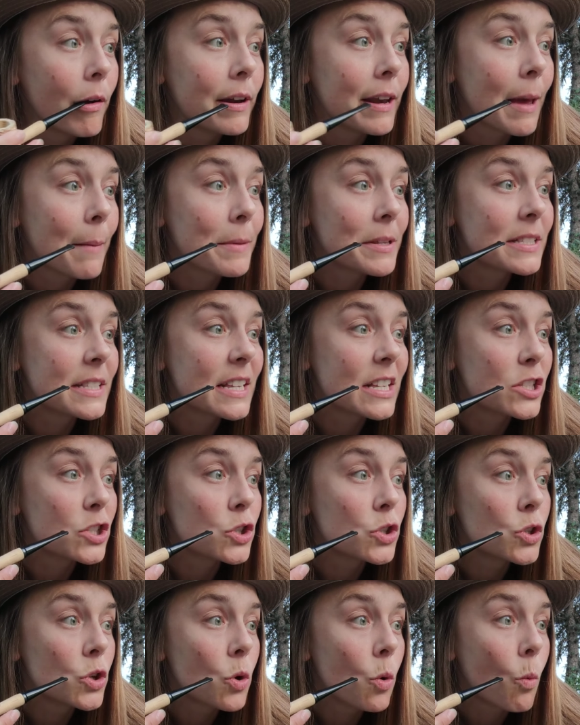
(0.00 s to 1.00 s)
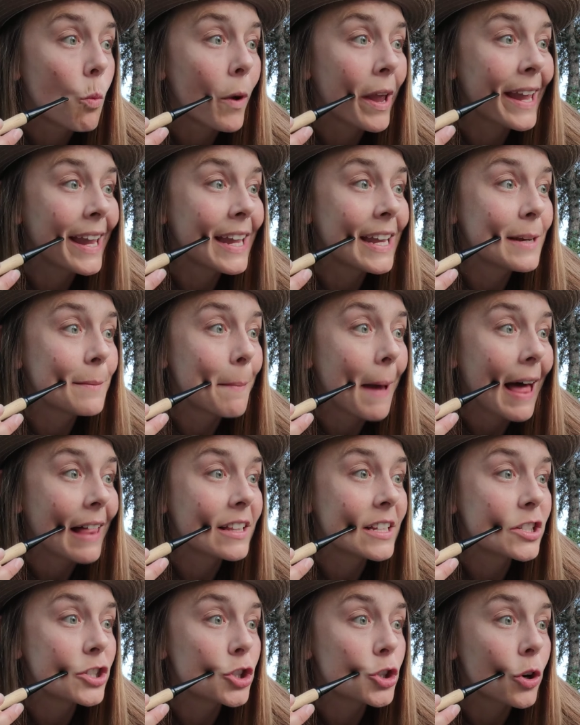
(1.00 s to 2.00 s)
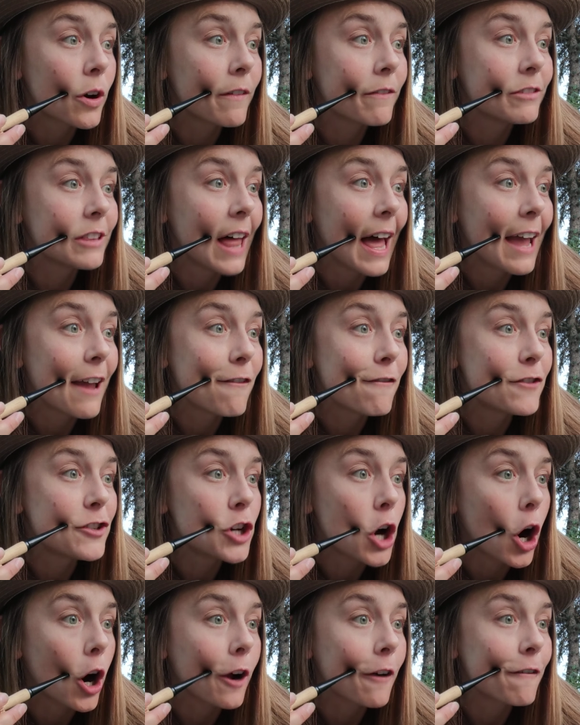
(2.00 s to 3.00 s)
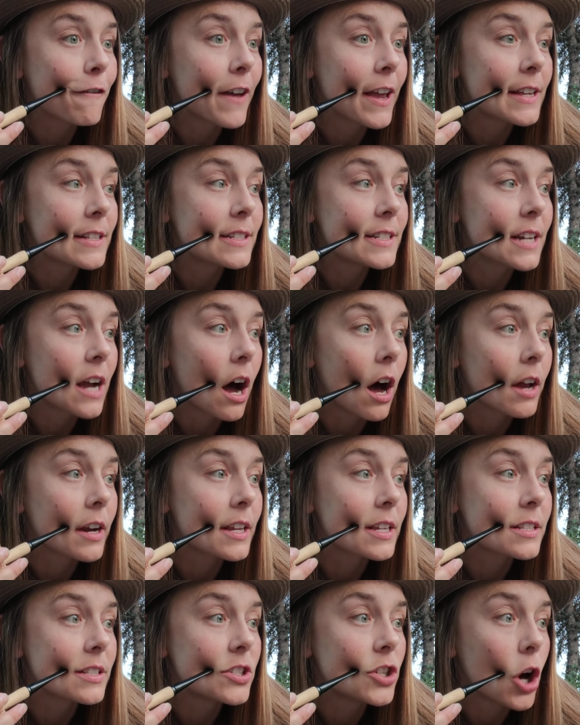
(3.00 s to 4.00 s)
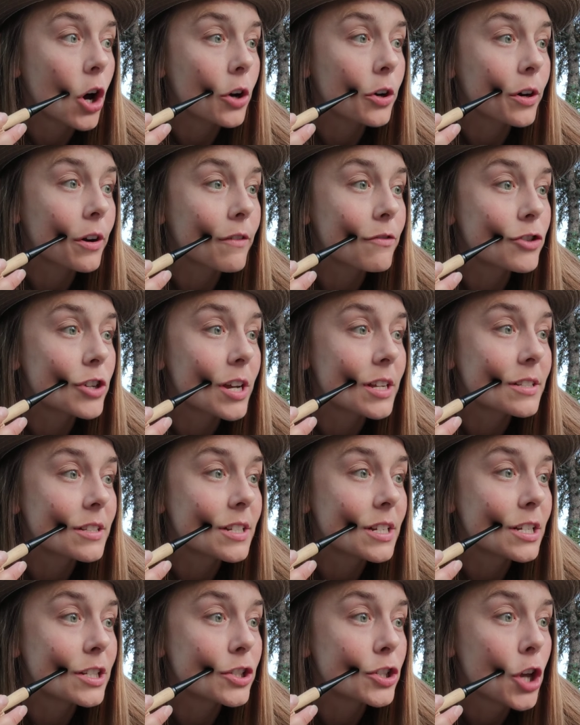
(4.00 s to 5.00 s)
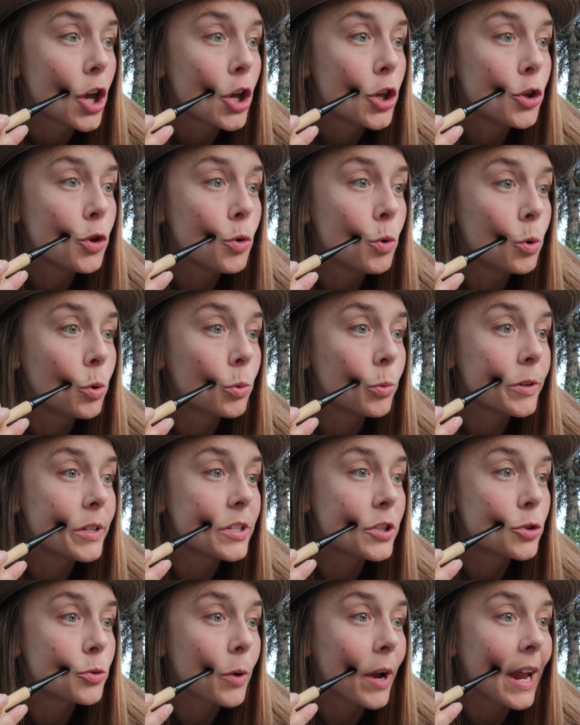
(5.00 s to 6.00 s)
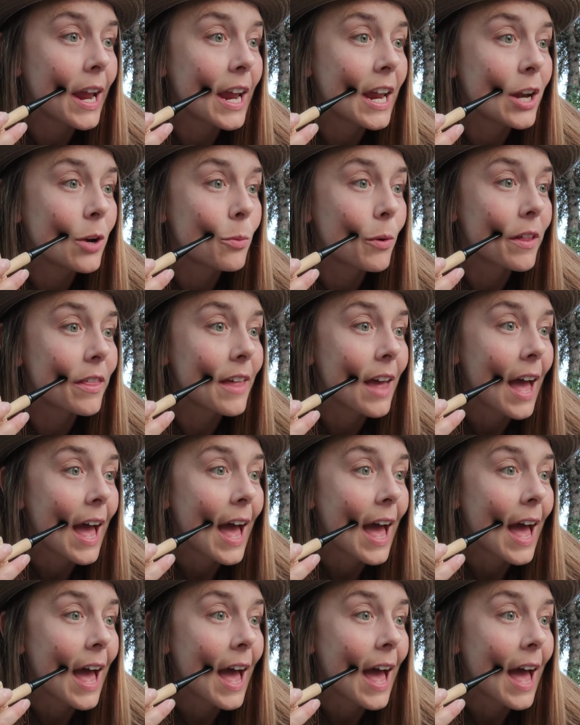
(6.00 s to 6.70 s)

Nemesis, winged balancer of life, dark faced goddess, daughter of justice, you who restrained with